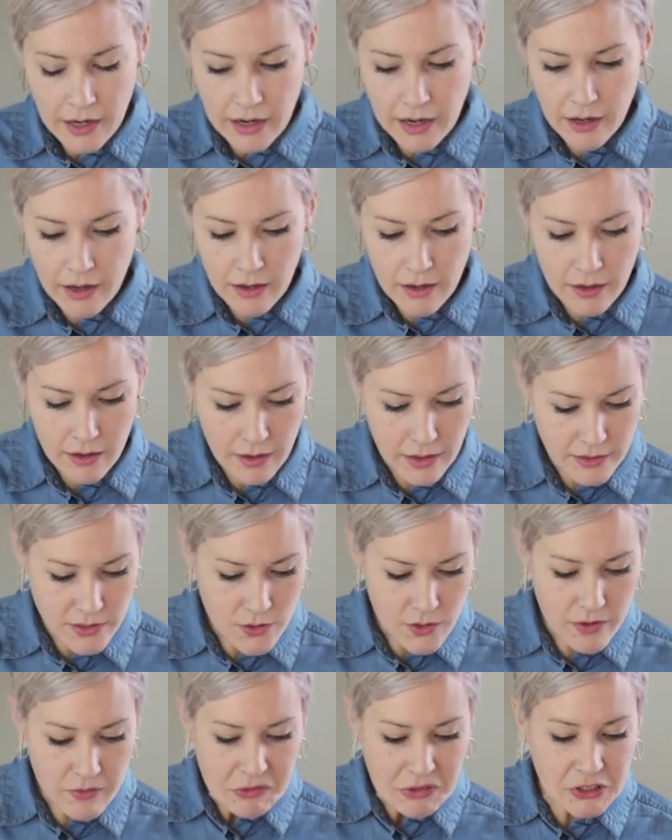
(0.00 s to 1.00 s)
Uh, I
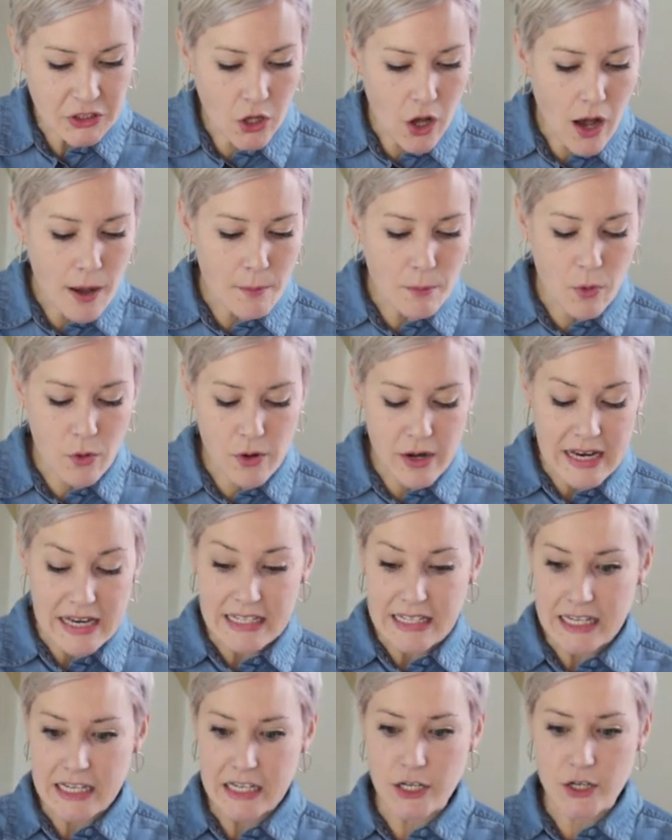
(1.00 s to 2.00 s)
don't have a lot more
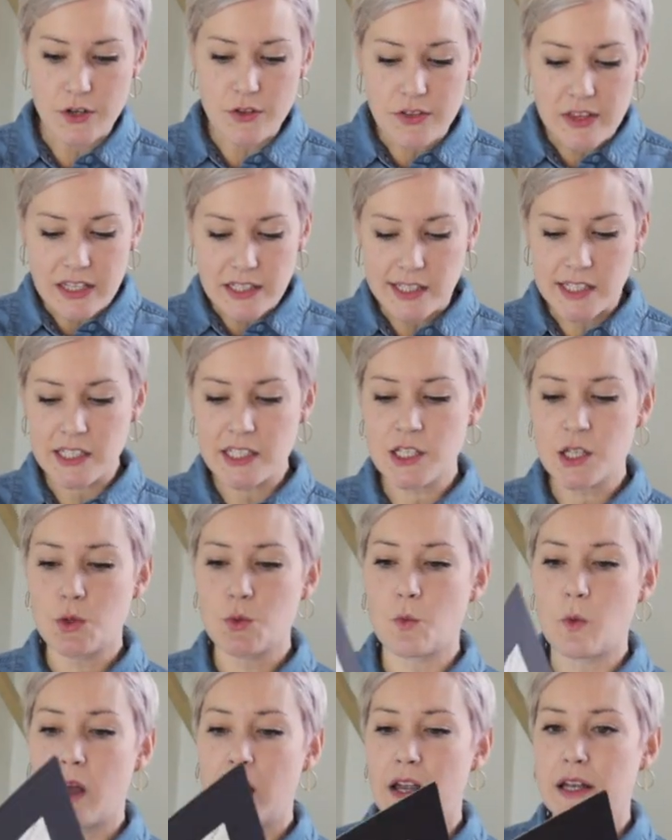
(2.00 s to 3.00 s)
in here. This is the
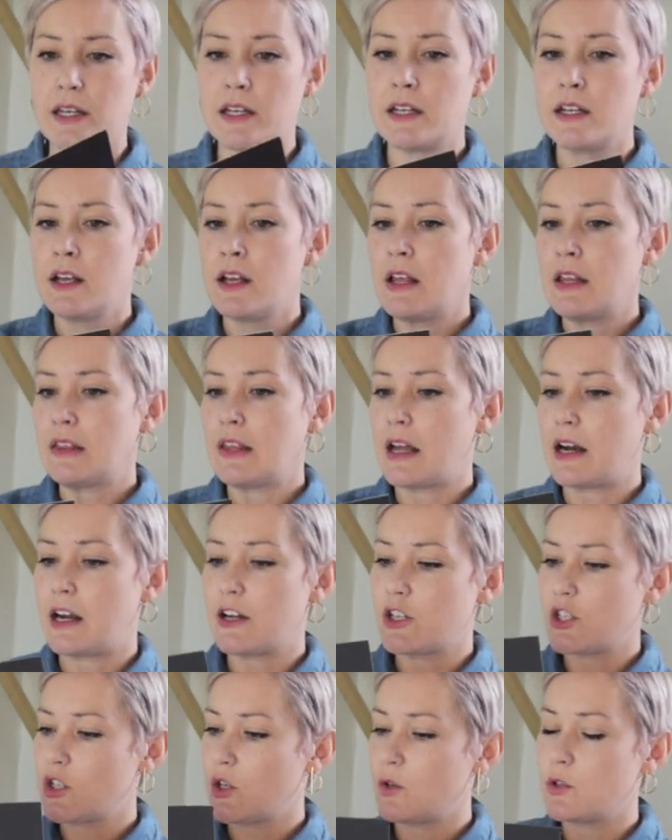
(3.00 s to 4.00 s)
one that
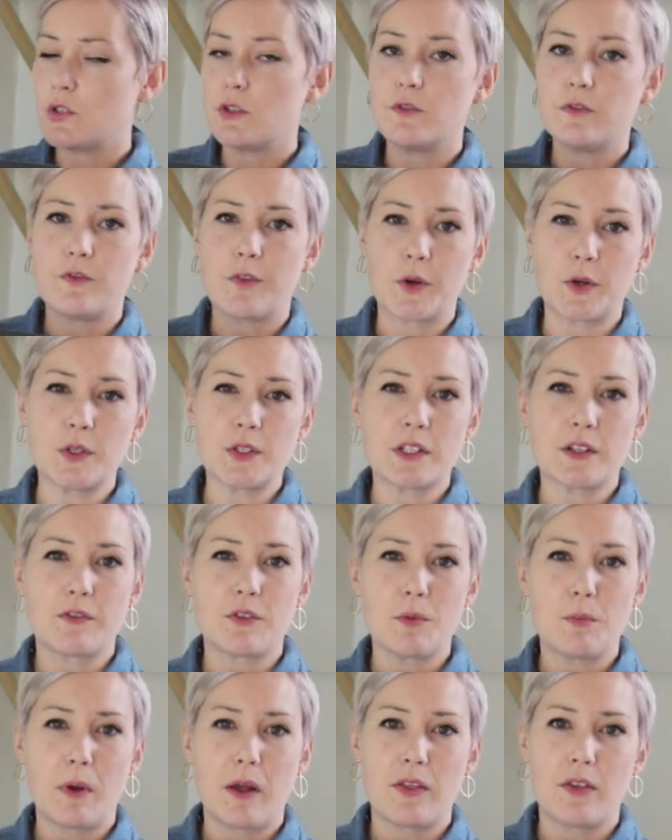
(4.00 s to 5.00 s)
I showed you first of
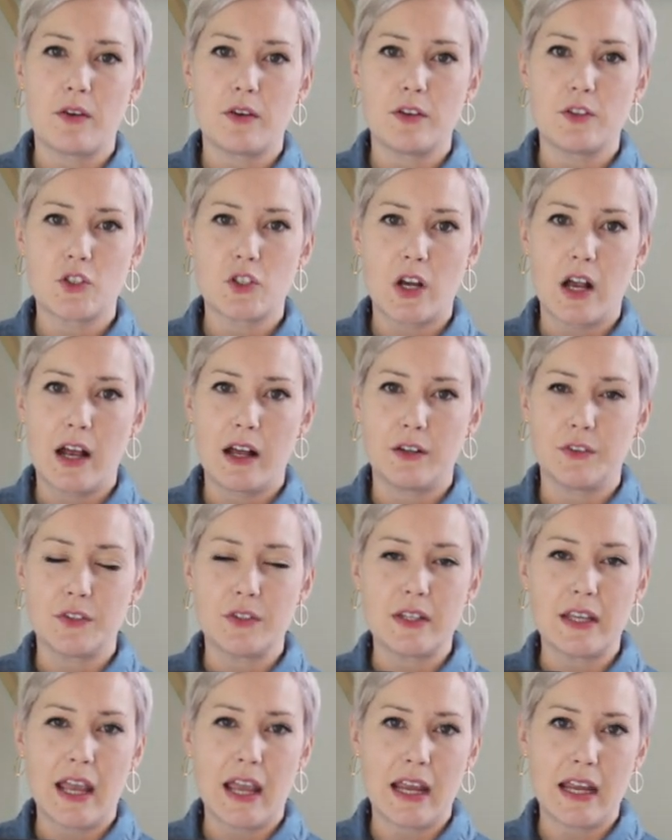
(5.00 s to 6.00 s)
the mother and child
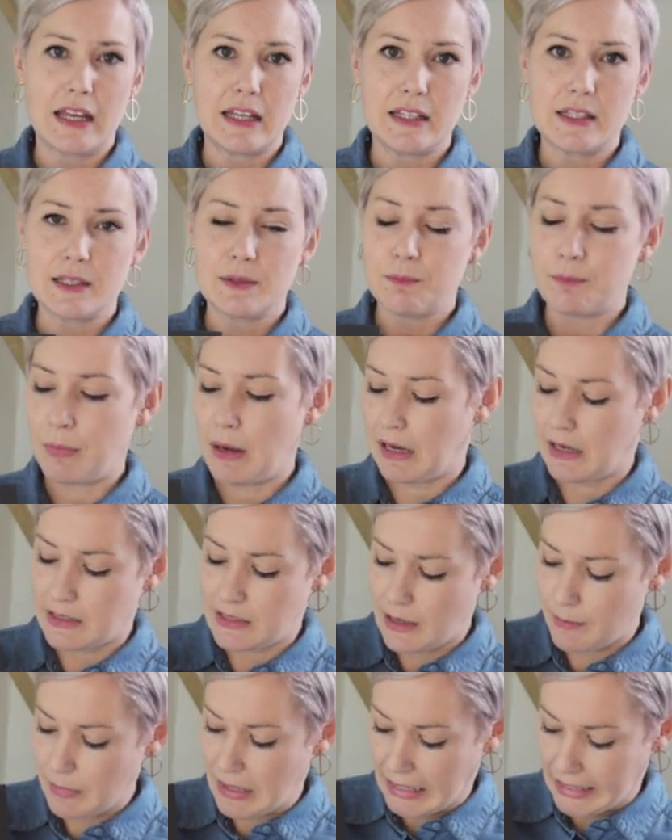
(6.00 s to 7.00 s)
in the AIDS
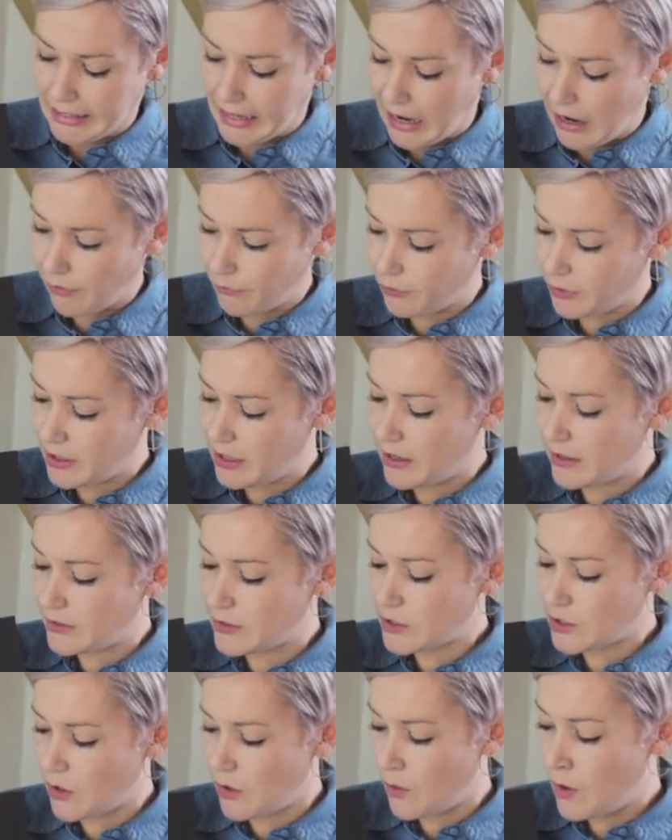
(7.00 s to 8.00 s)
pandemic in Africa.
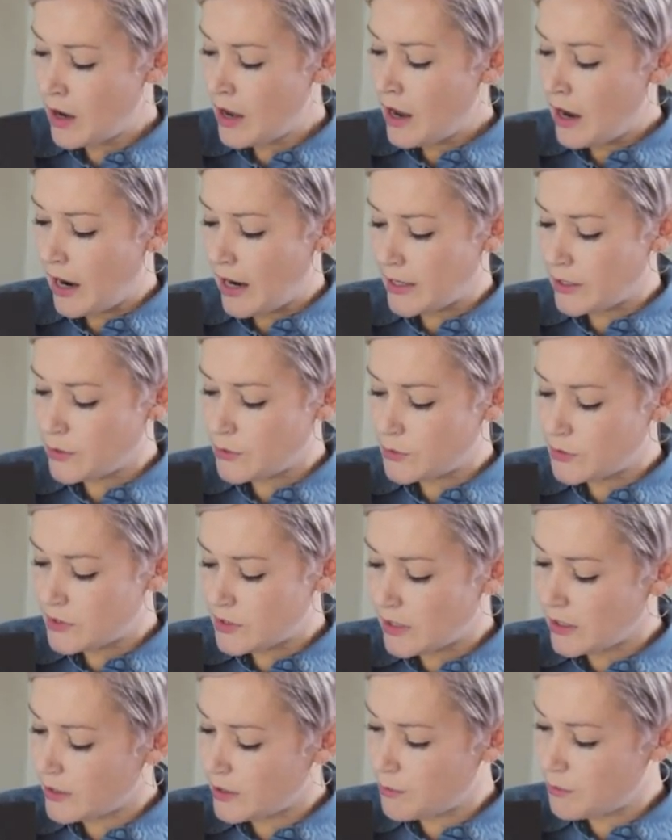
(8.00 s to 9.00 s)
And so I
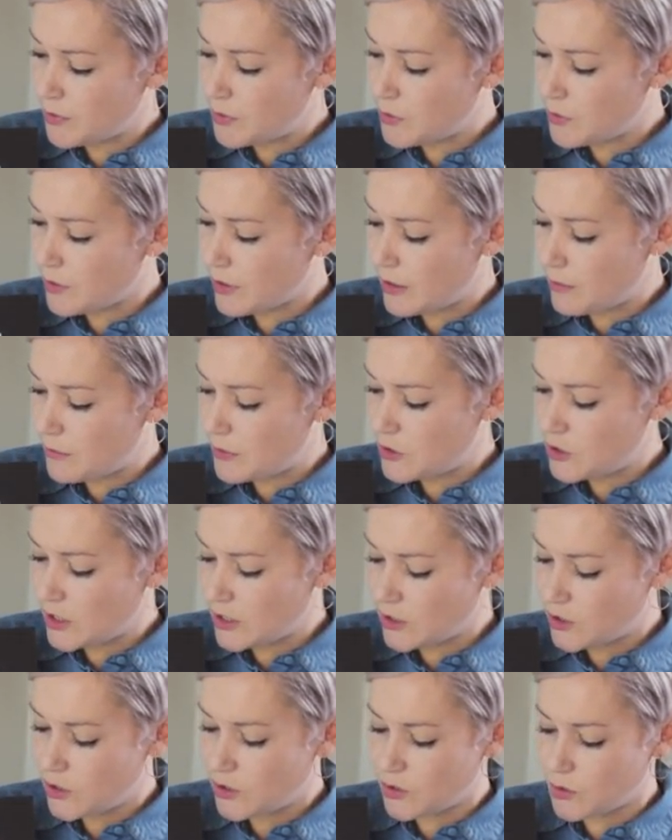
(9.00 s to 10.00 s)
used a computer
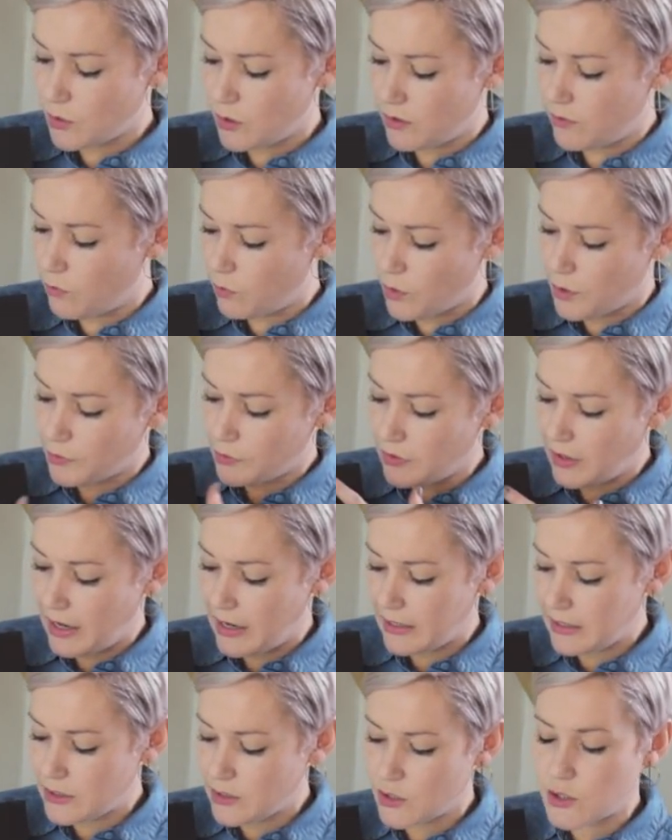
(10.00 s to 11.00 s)
imaging to sort of work
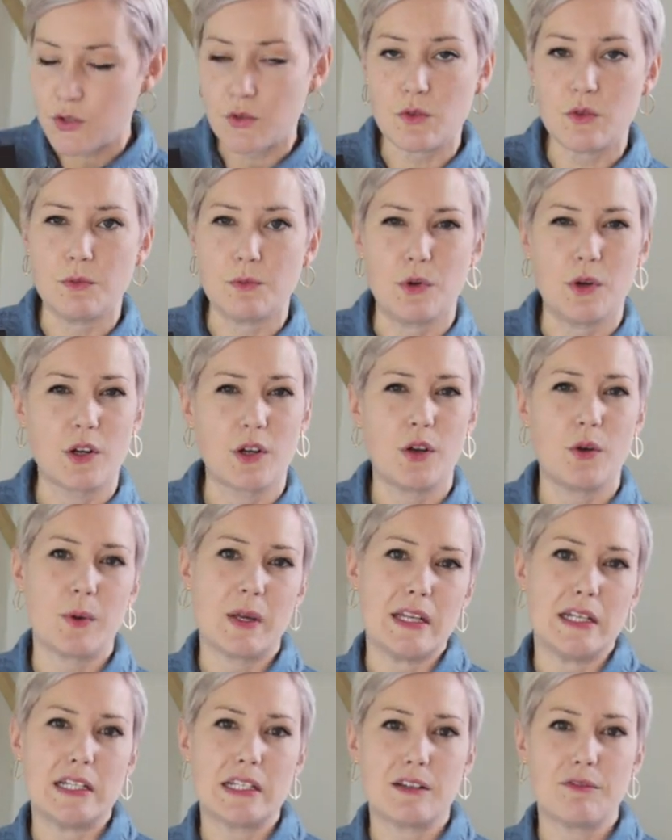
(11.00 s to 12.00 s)
that into a more
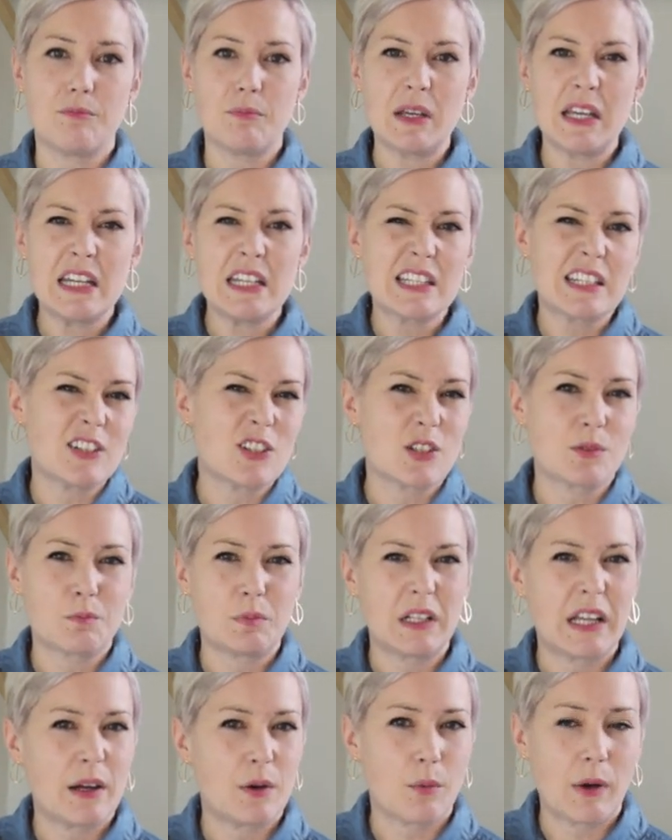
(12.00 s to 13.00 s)
cohesive piece and just
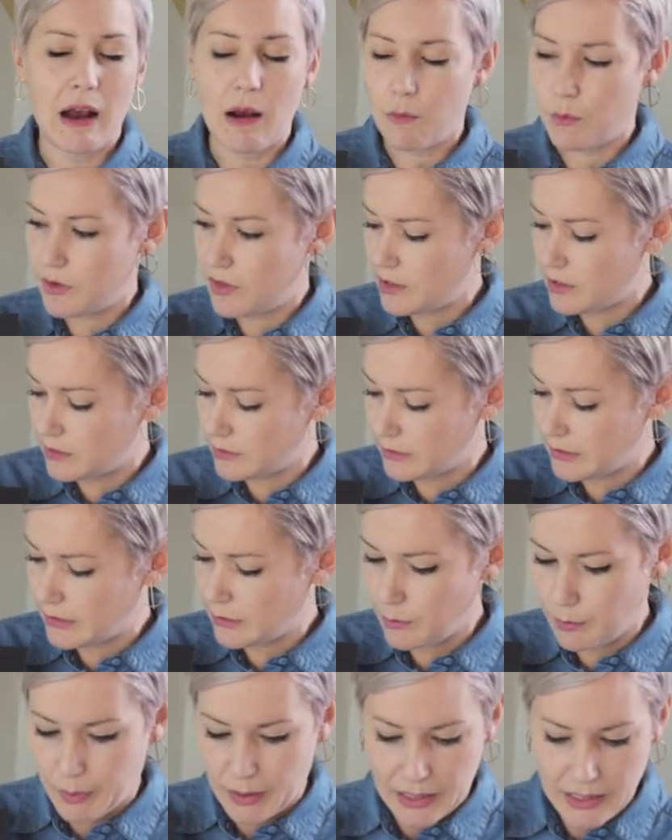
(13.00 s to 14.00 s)
play around with it a
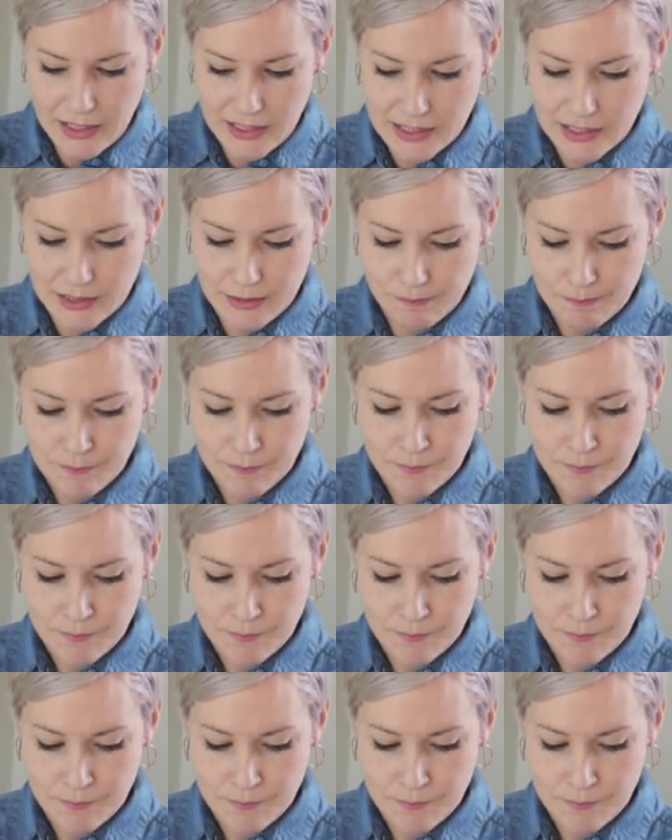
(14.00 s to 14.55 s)
little bit.